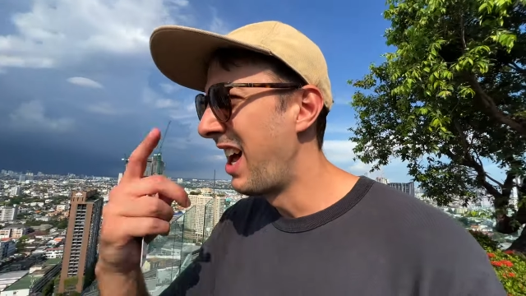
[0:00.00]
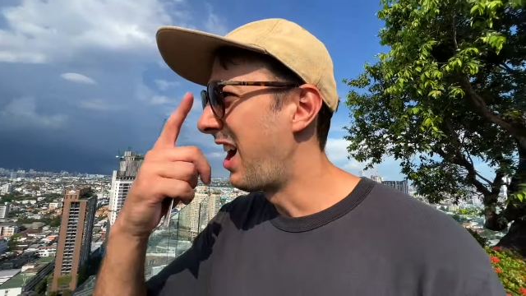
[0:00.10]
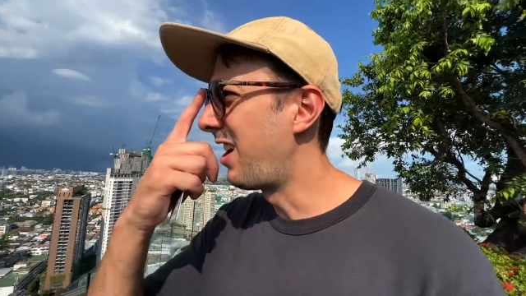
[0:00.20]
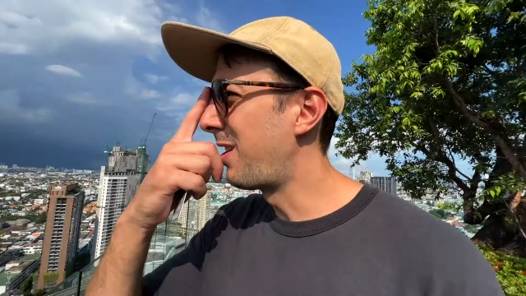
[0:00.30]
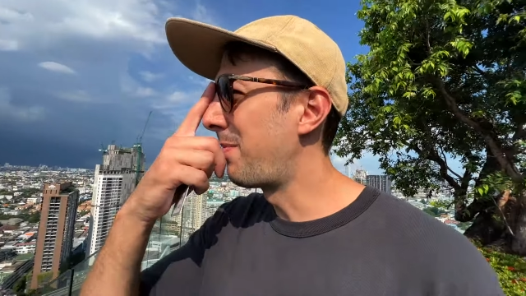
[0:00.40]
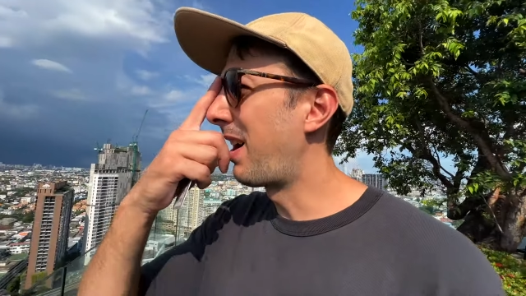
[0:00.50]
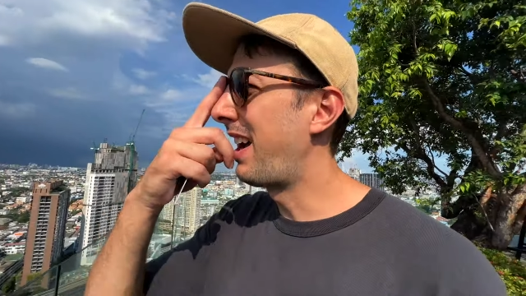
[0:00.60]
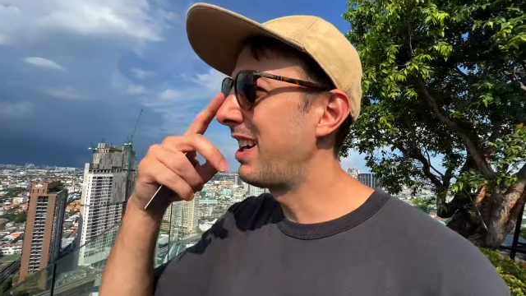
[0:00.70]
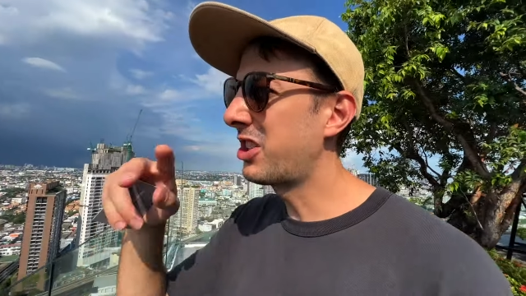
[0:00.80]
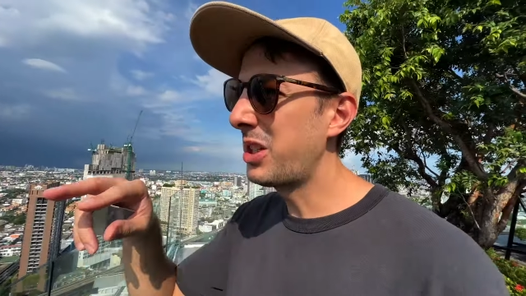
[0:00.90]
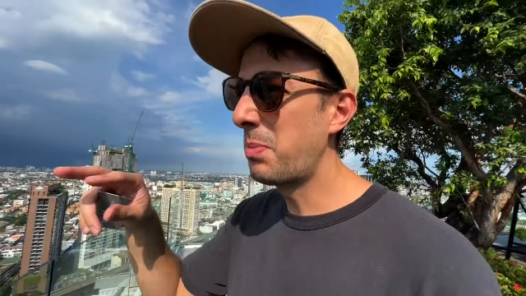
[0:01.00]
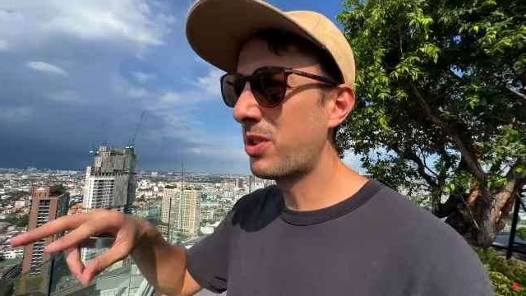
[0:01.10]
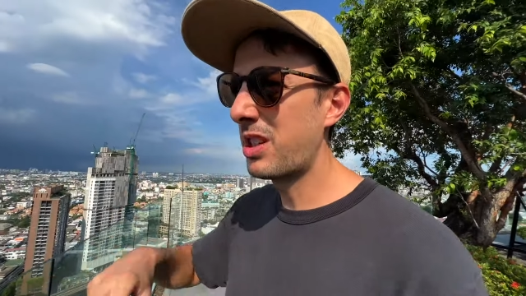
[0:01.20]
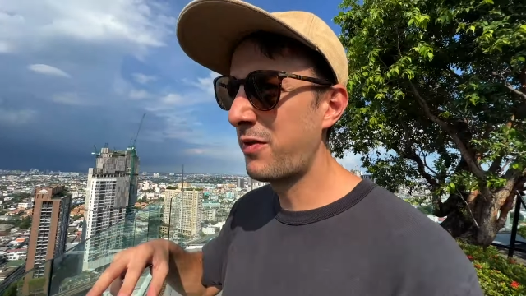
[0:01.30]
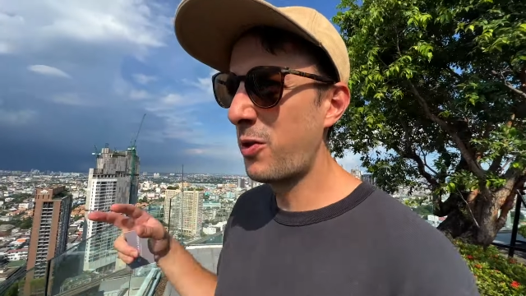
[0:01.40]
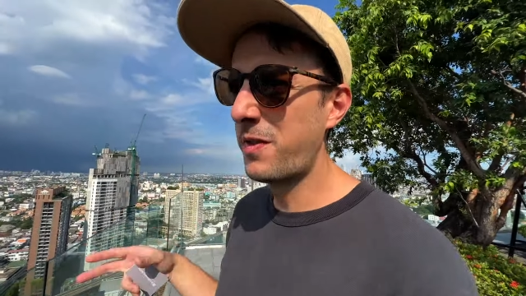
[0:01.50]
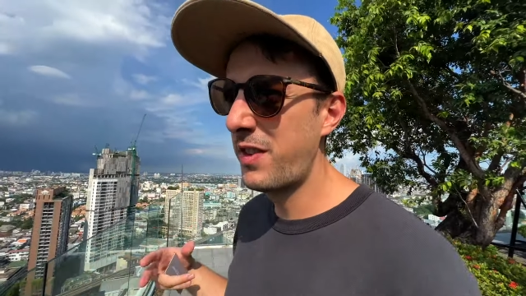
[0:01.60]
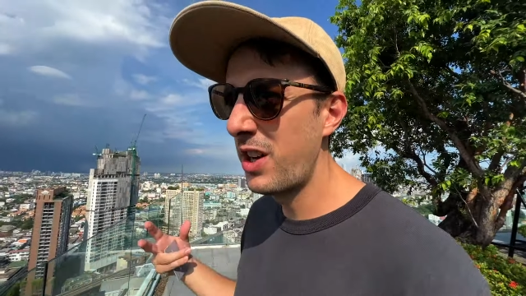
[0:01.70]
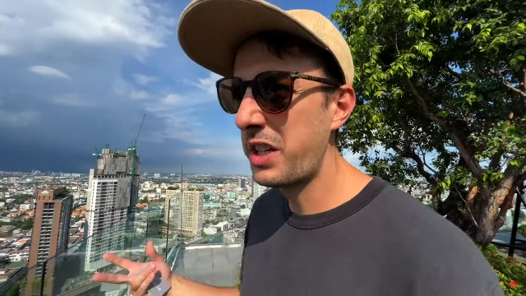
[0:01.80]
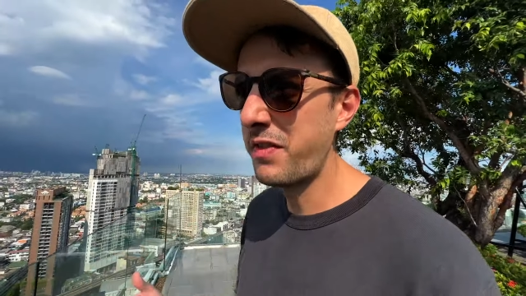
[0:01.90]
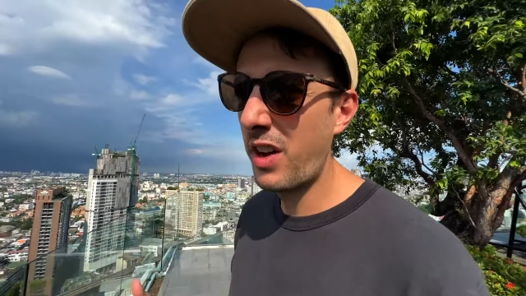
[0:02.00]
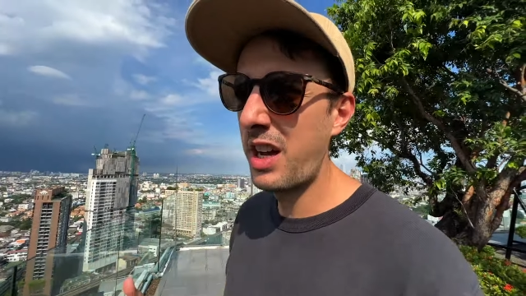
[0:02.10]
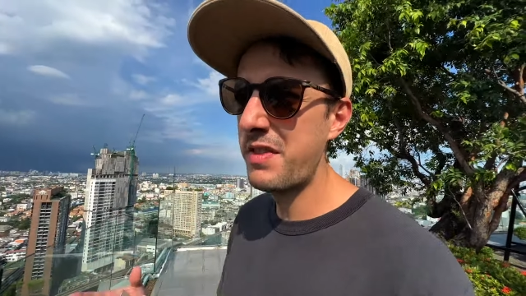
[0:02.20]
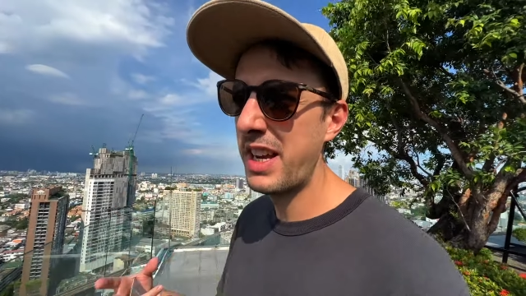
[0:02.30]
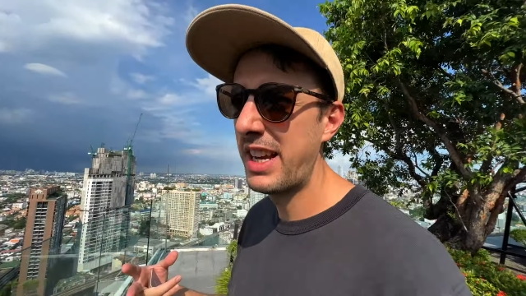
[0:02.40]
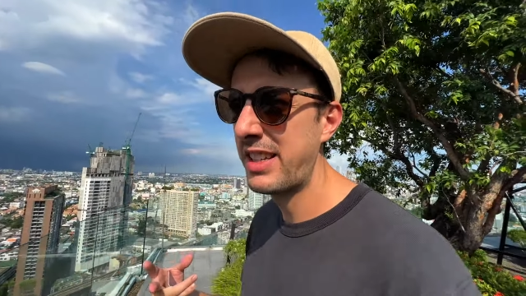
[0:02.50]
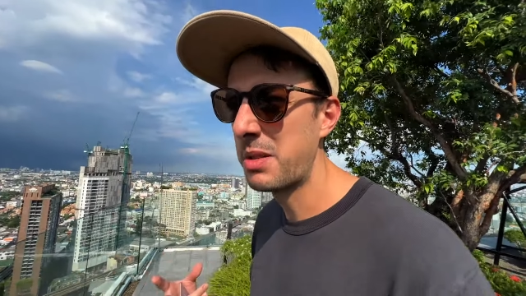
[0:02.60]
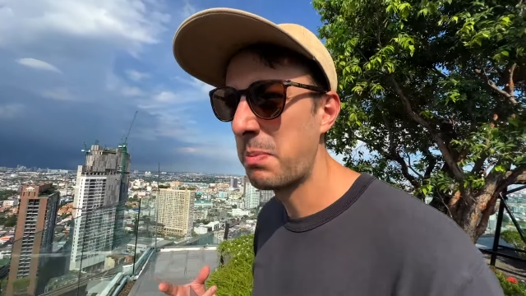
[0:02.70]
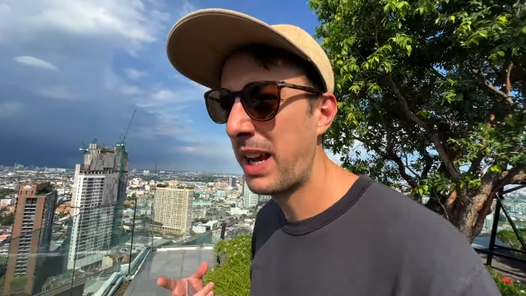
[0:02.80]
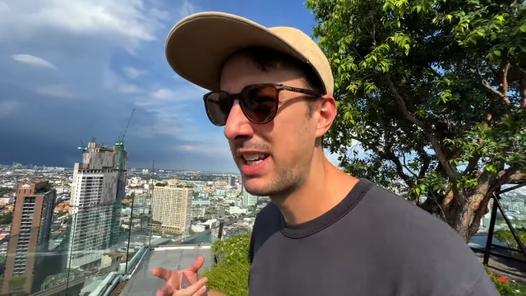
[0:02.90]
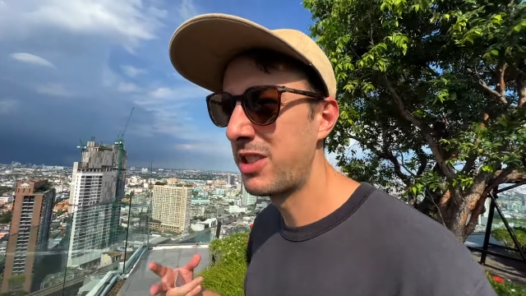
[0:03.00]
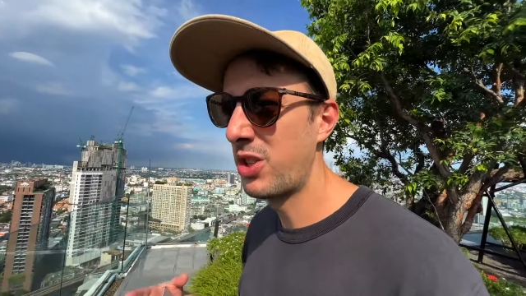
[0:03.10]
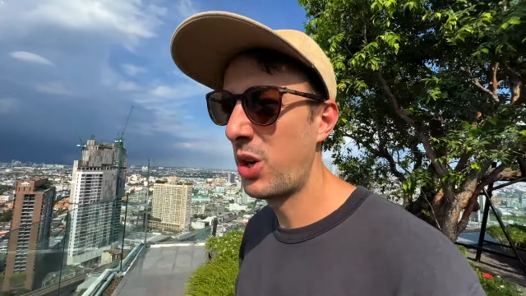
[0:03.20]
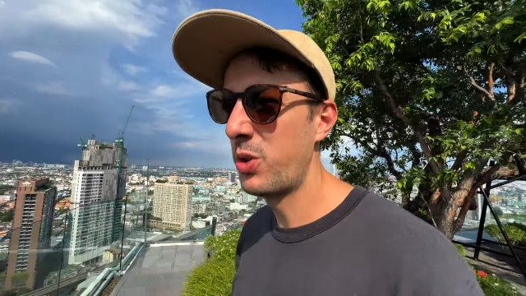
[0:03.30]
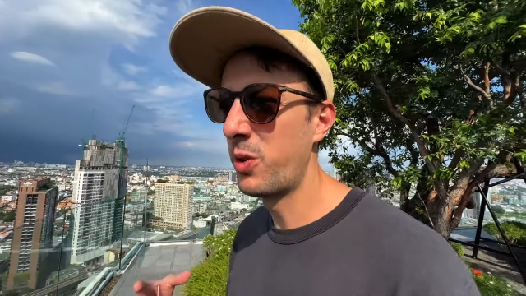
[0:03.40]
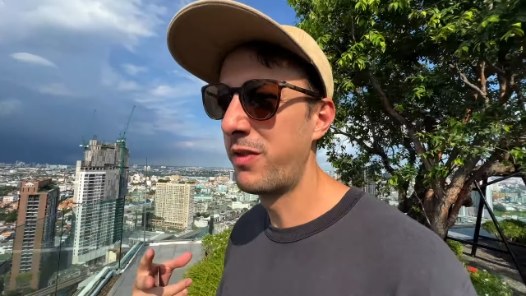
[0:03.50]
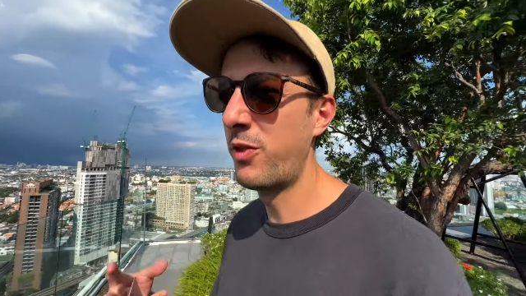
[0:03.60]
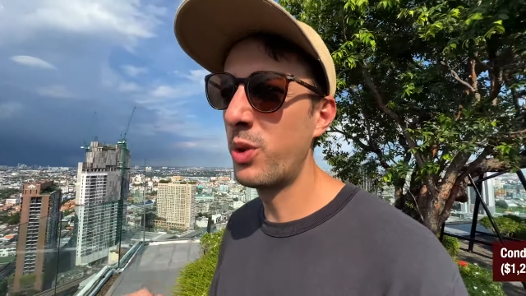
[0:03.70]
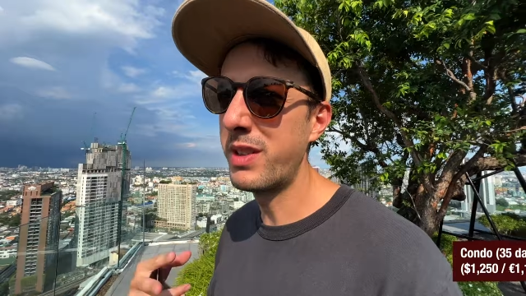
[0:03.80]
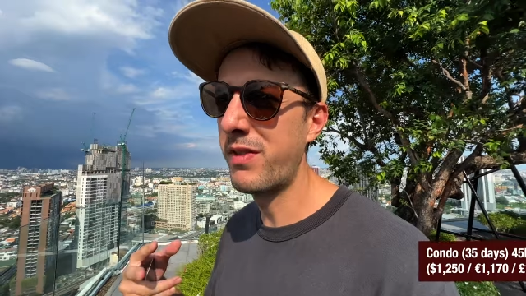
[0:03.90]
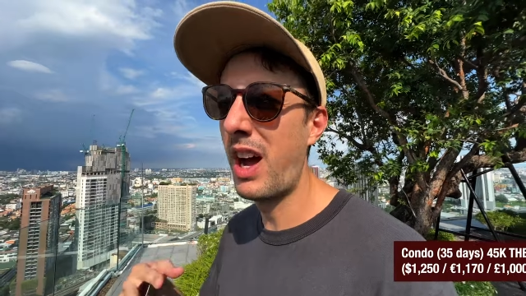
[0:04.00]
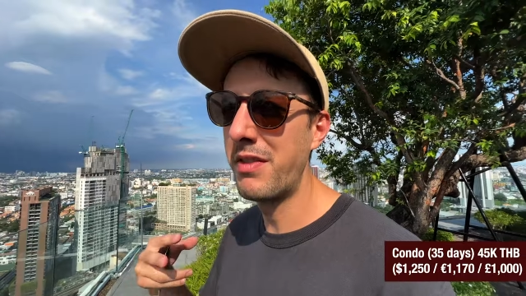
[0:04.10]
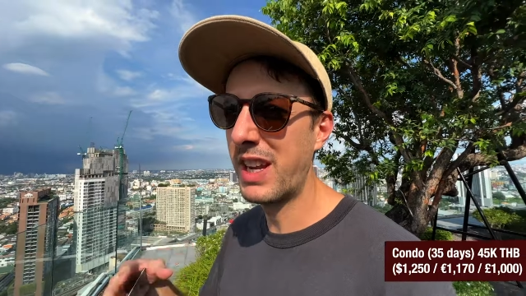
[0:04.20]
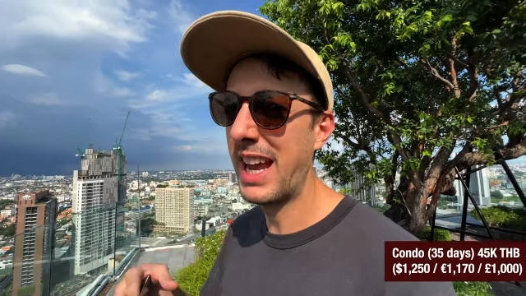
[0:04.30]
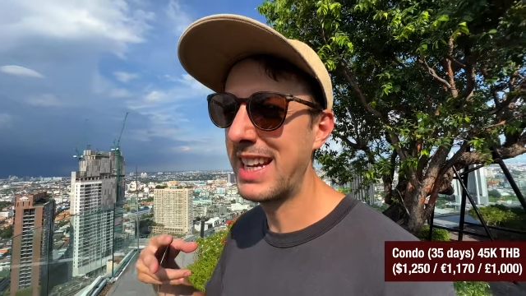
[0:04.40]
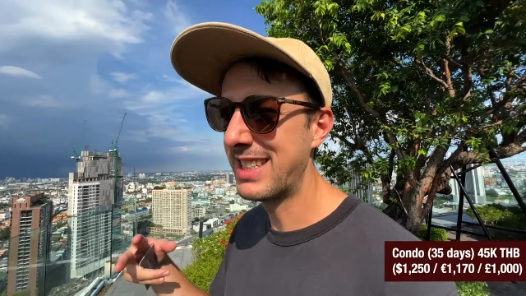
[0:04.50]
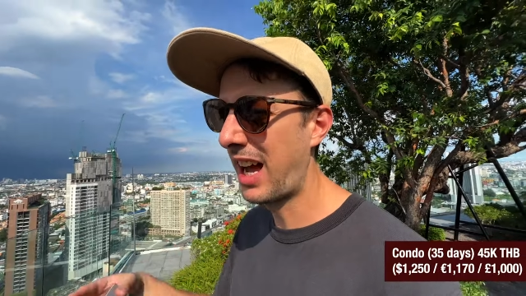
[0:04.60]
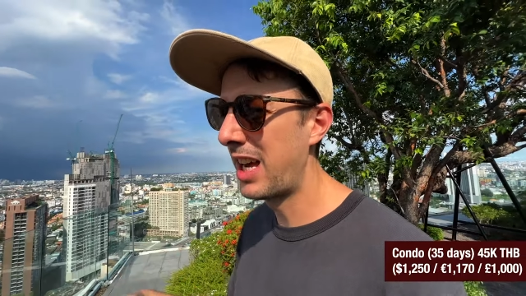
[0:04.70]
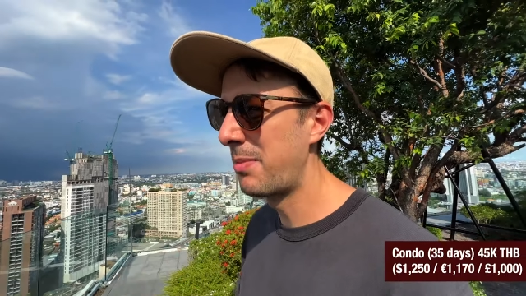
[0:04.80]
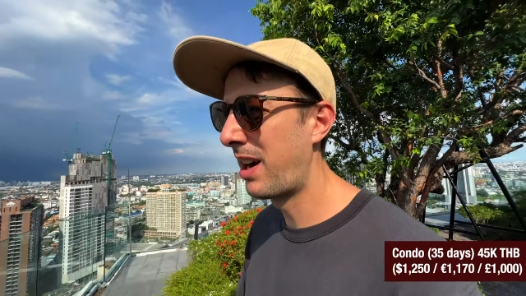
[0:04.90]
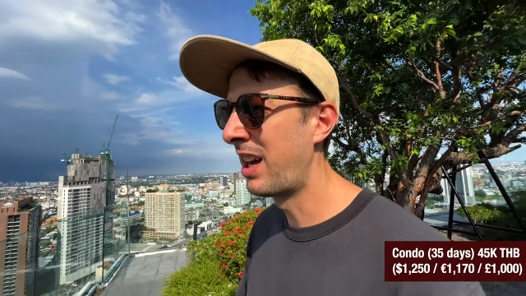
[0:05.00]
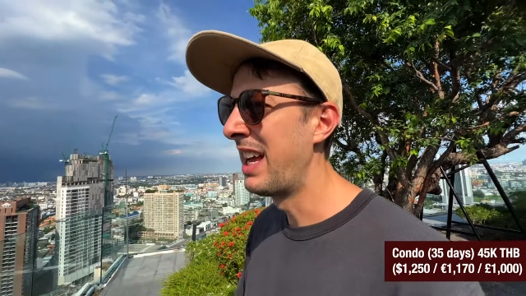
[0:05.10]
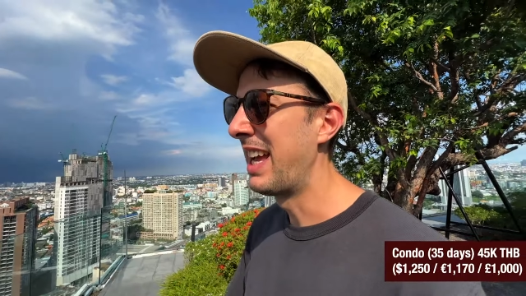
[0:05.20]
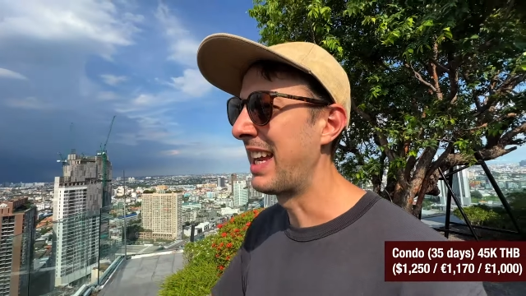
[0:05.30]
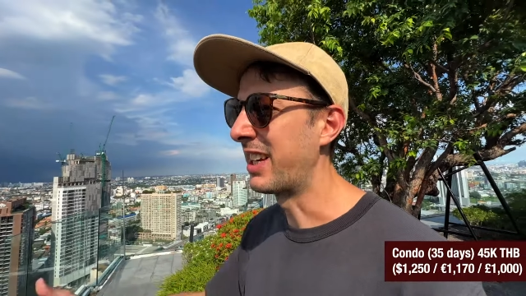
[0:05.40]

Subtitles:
I actually booked it for 35 days and paid a total of 45k Thai baht,